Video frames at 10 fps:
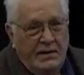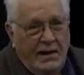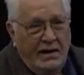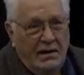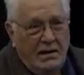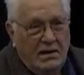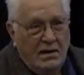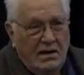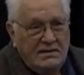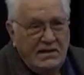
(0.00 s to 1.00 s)
and
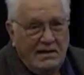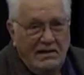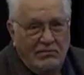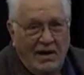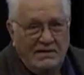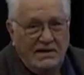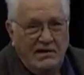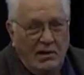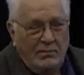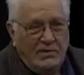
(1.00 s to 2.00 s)
a steadily rising
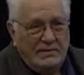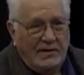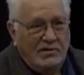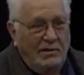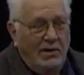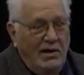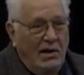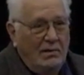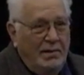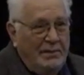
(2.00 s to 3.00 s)
number, especially among
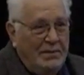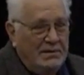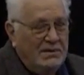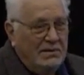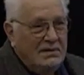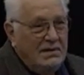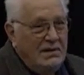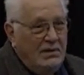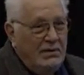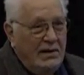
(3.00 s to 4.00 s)
young people. So,
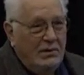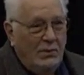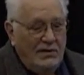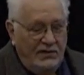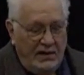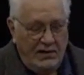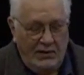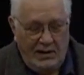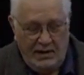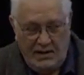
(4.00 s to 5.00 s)
they're the ones that are
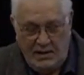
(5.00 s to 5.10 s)
going to